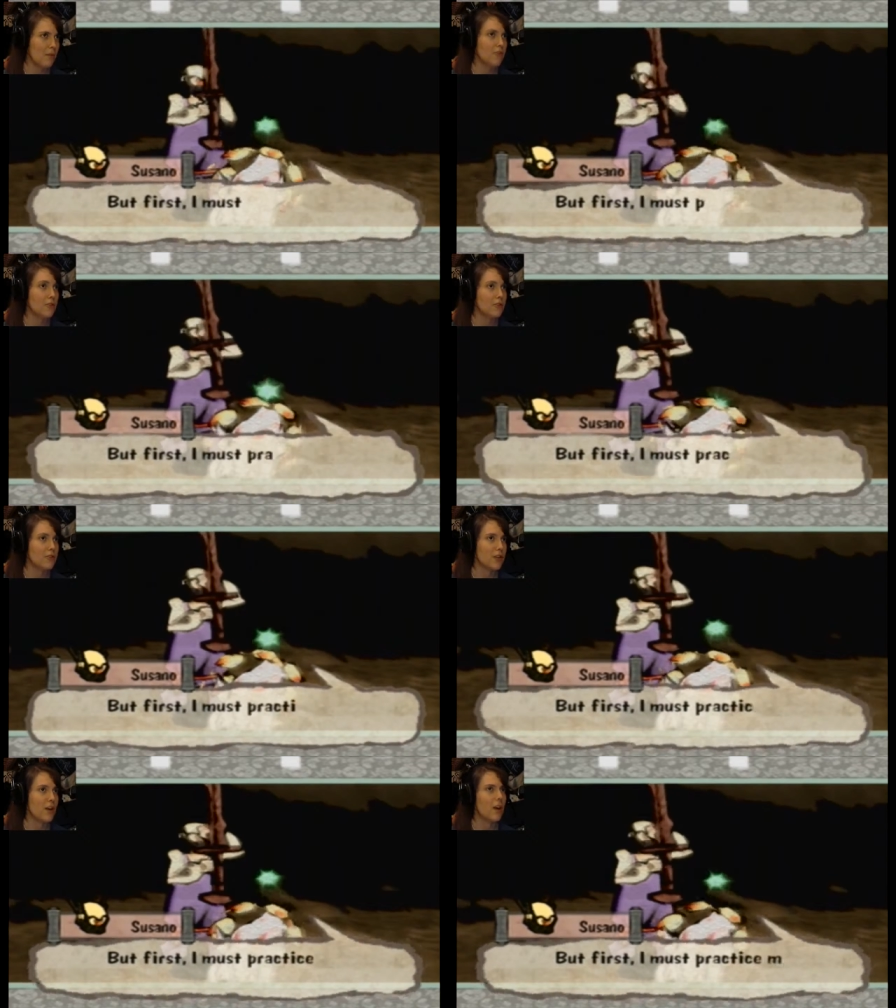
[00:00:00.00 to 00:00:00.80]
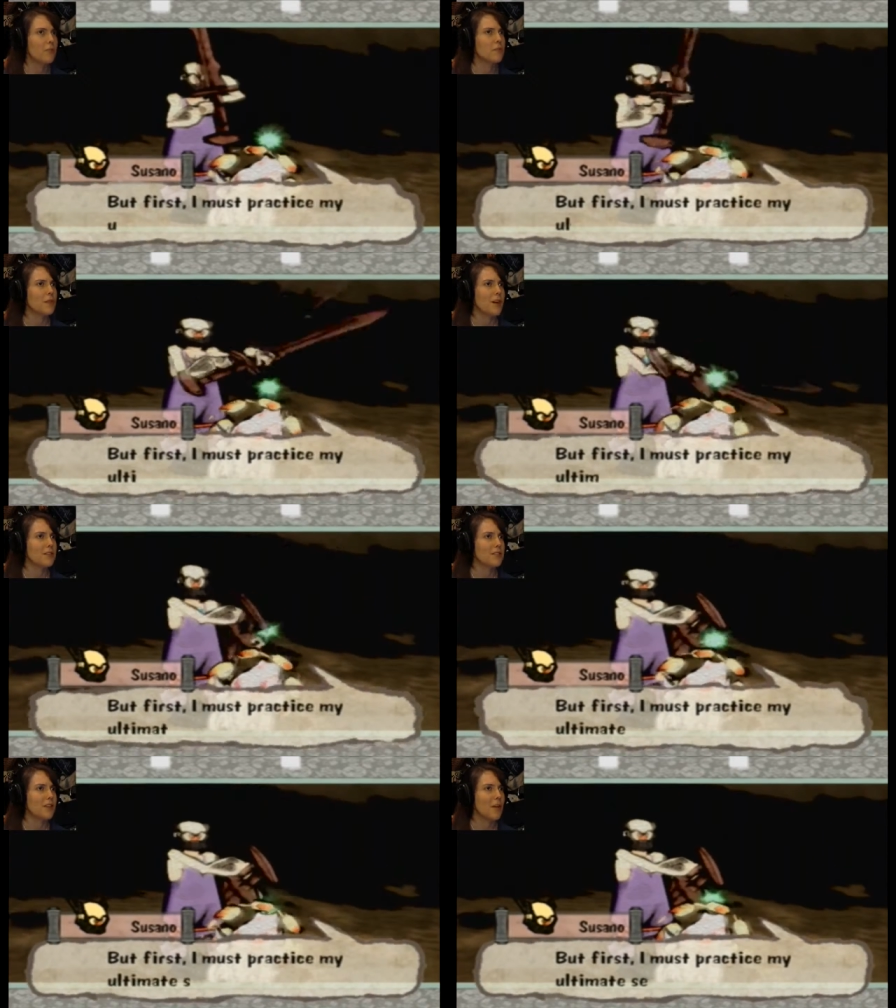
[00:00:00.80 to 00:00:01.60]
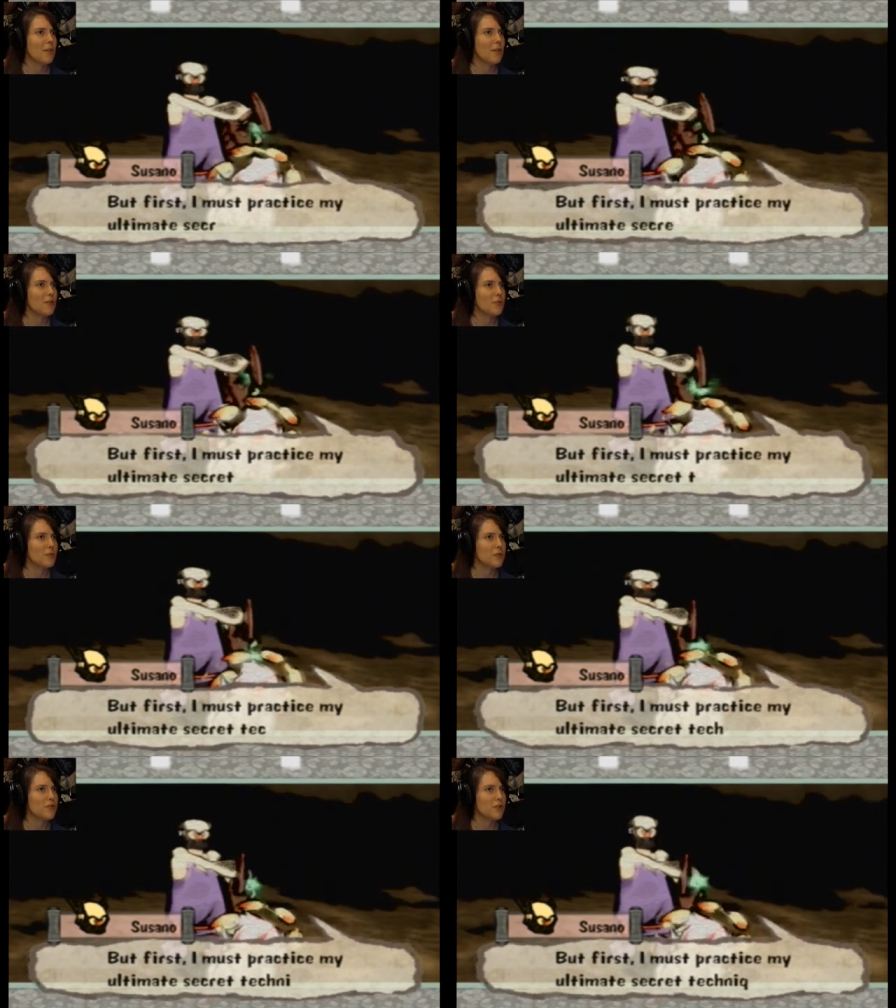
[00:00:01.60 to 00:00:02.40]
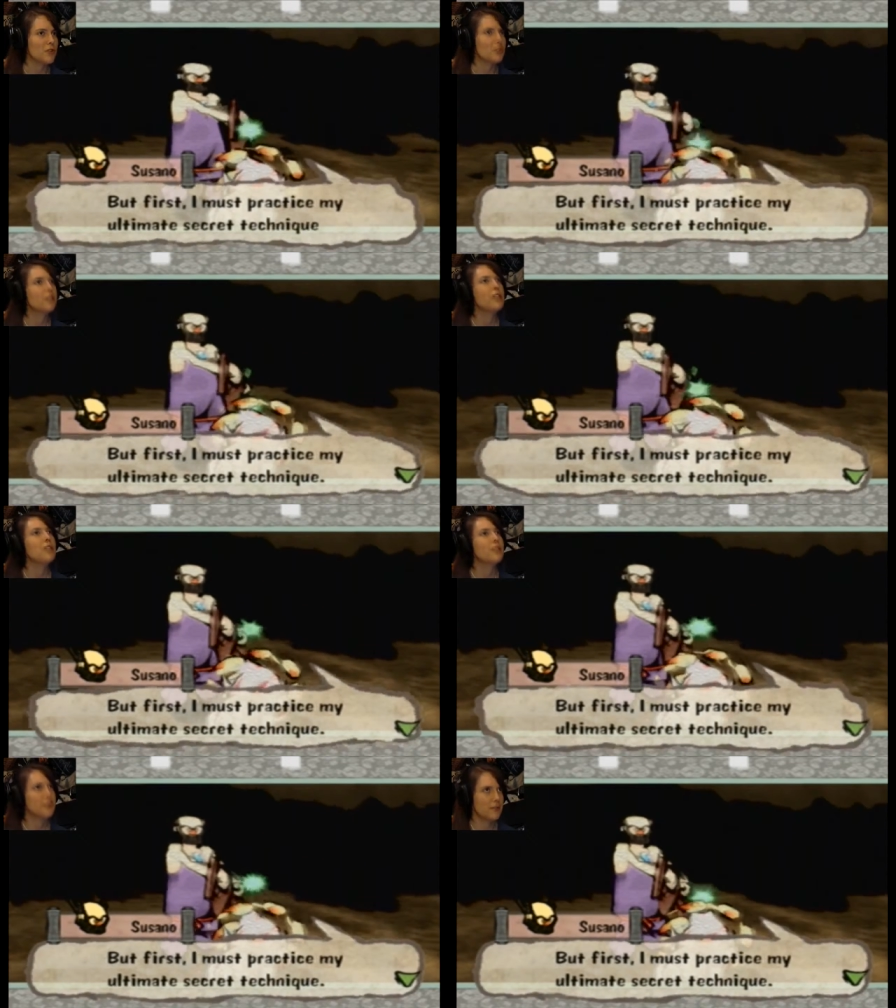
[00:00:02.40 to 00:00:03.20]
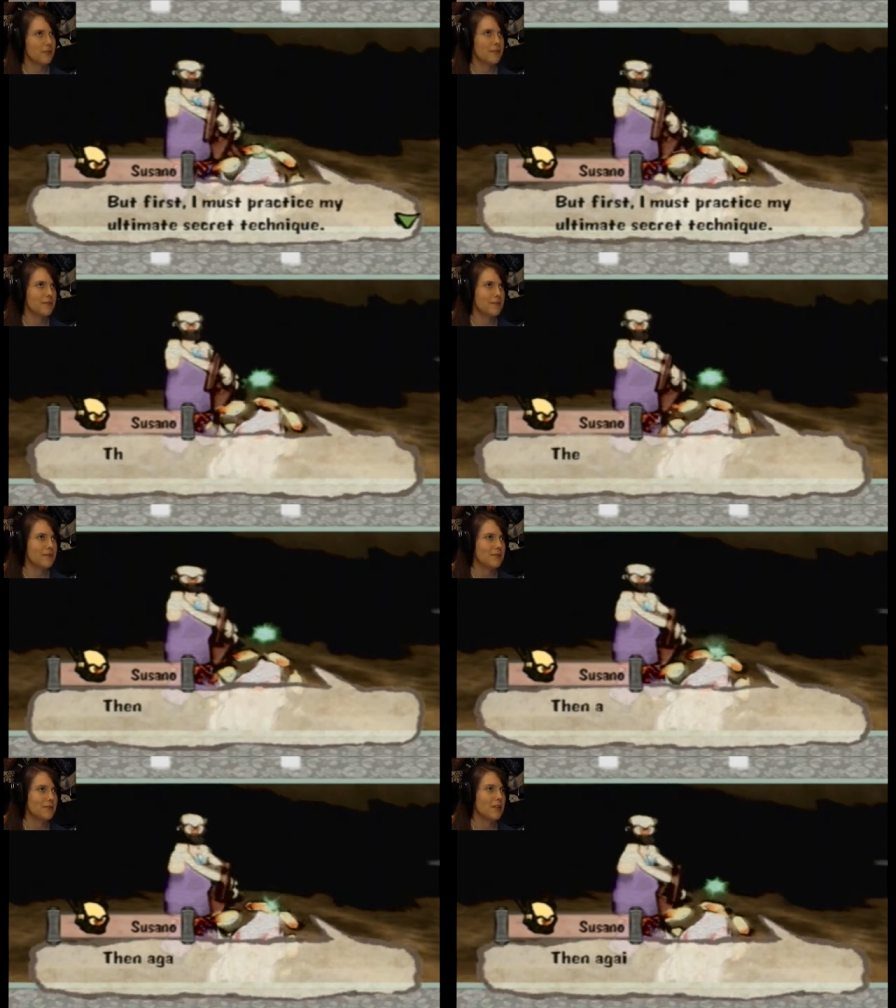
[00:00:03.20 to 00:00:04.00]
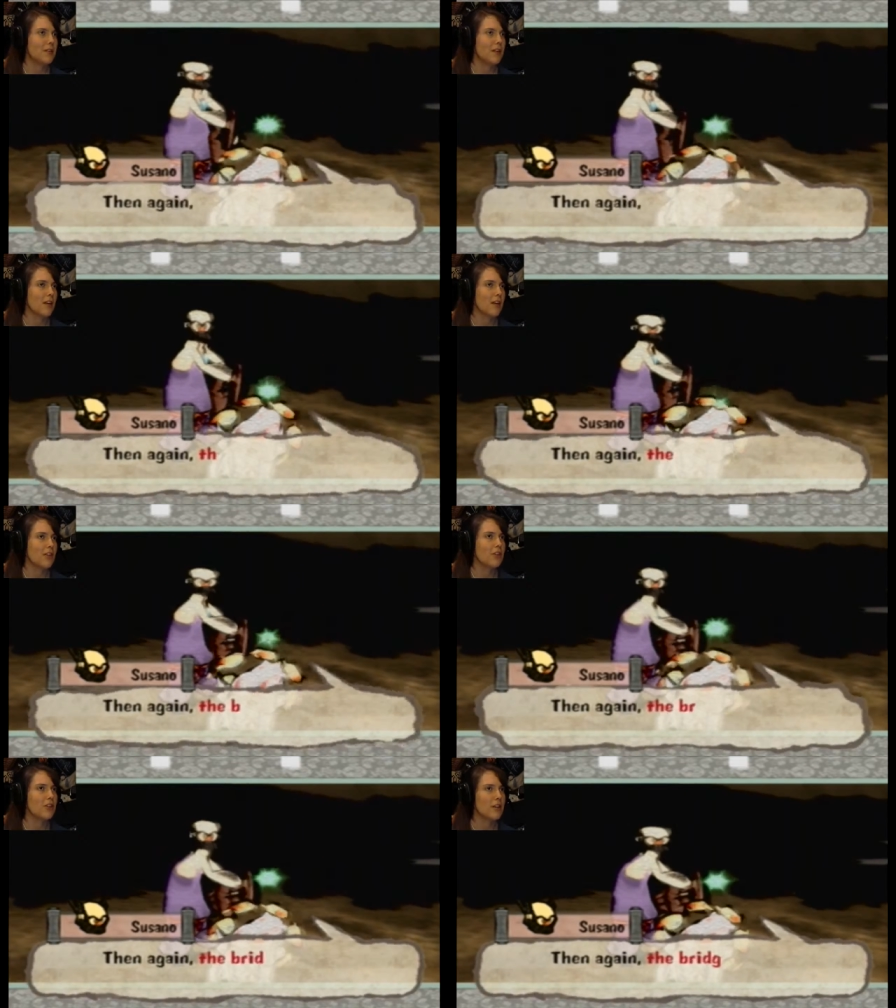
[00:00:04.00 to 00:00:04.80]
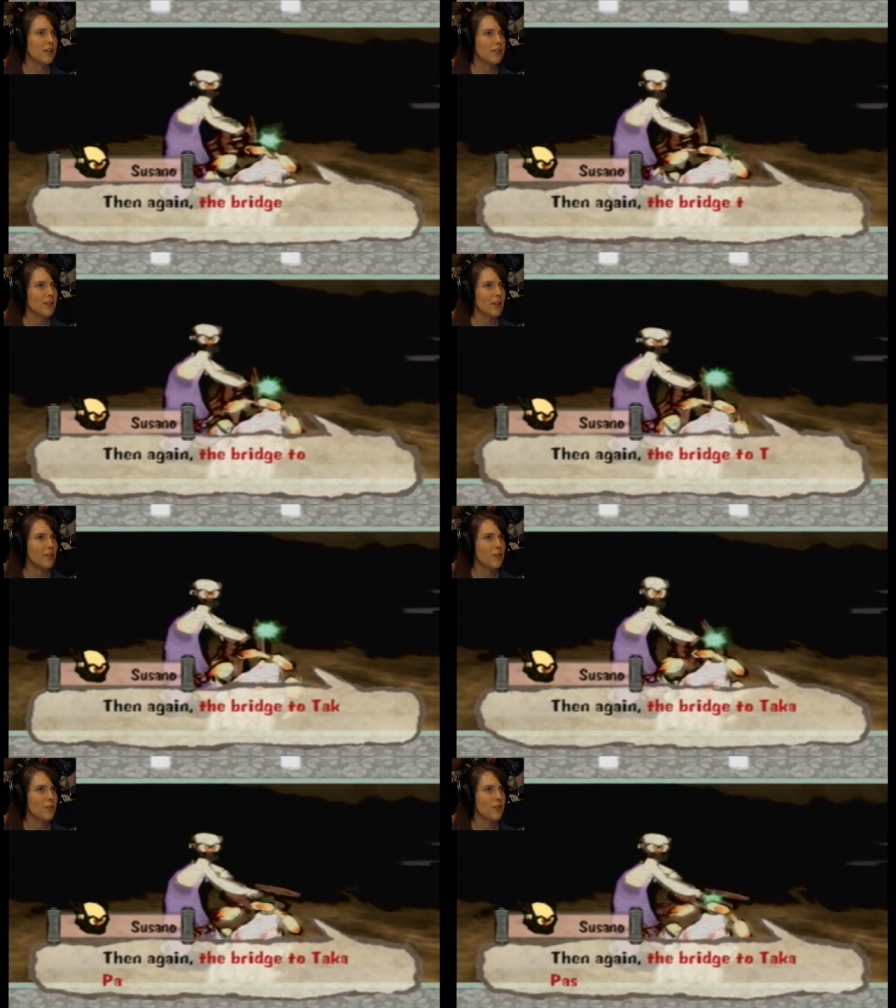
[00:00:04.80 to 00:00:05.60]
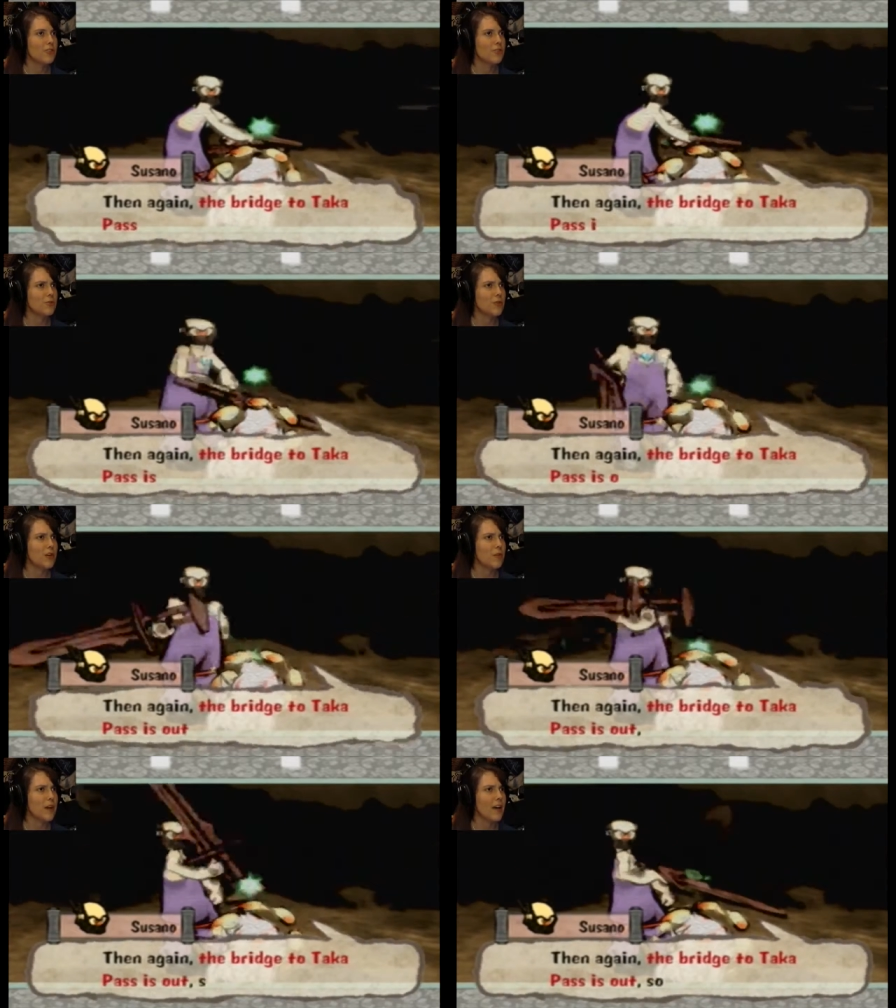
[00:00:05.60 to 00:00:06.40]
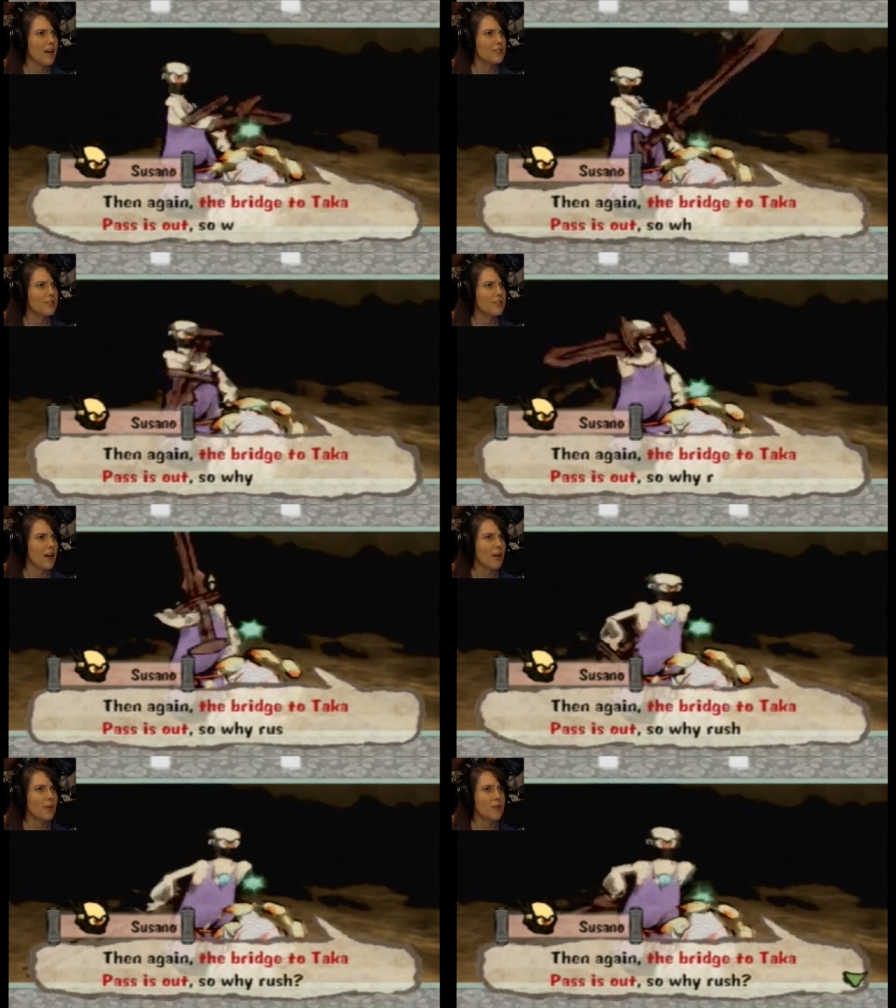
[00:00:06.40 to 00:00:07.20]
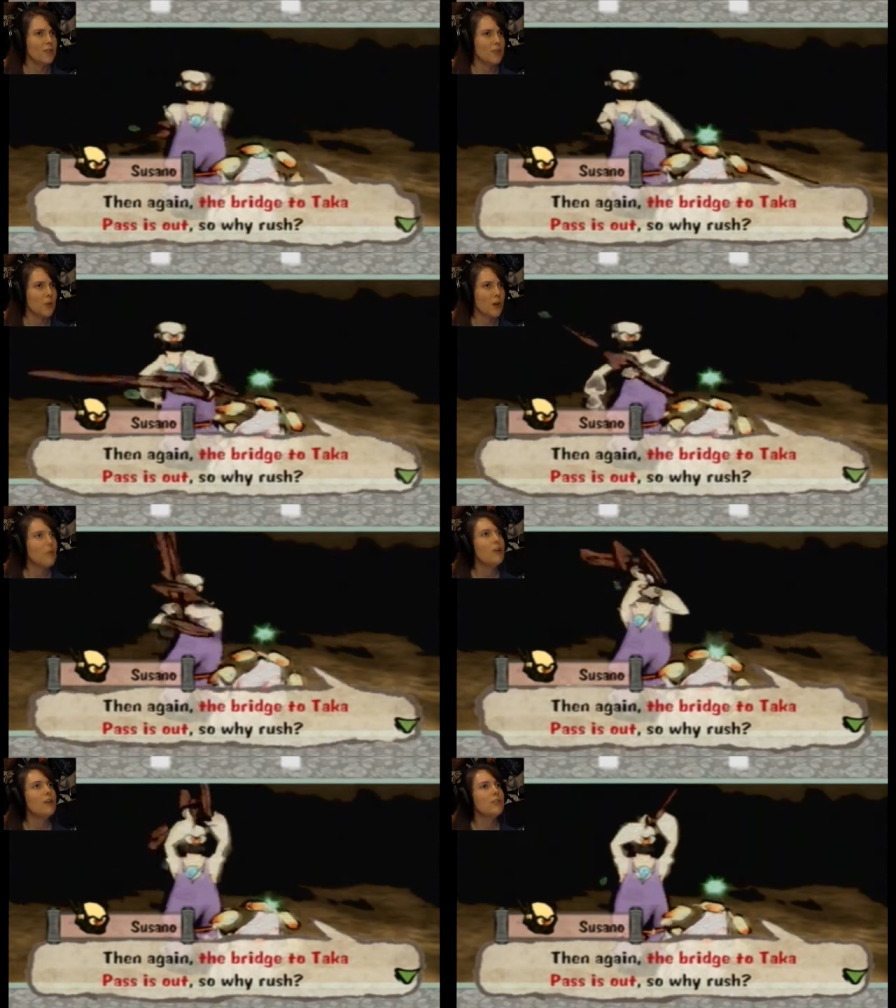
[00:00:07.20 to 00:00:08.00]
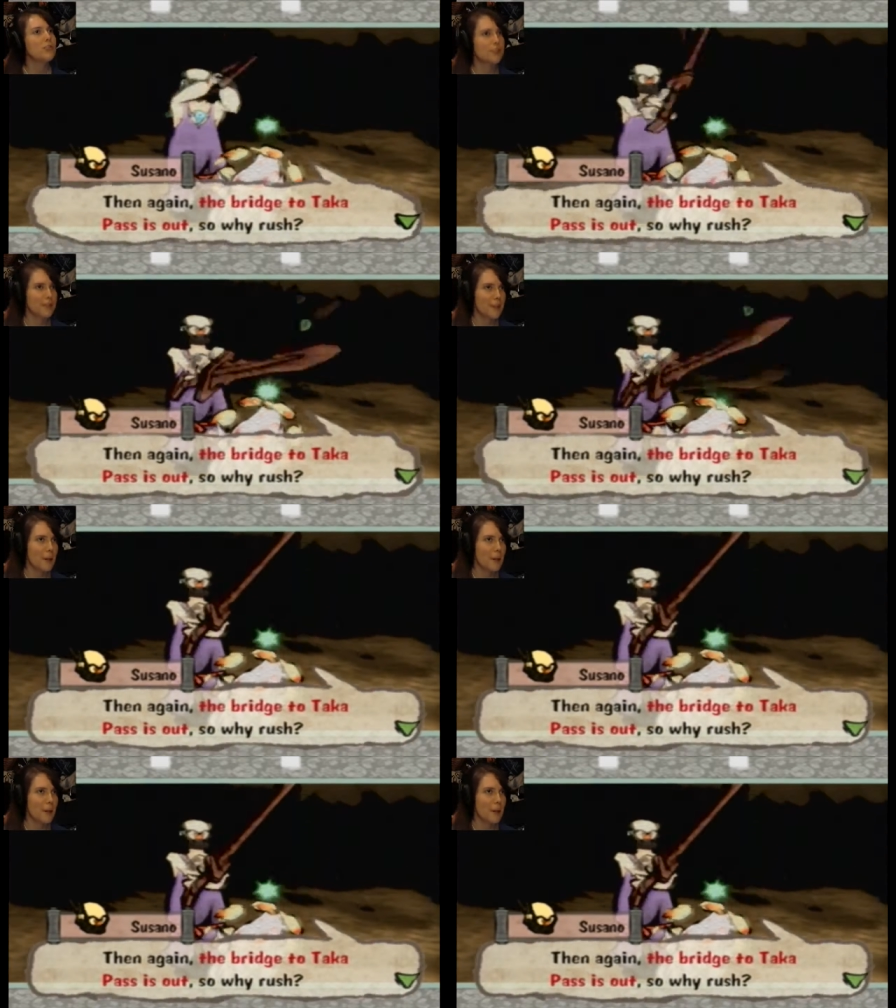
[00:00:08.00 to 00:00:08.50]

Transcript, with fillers: But first, I must practice my ultimate secret technique. Then again, the bridge to Taka Pass is out, so I rush.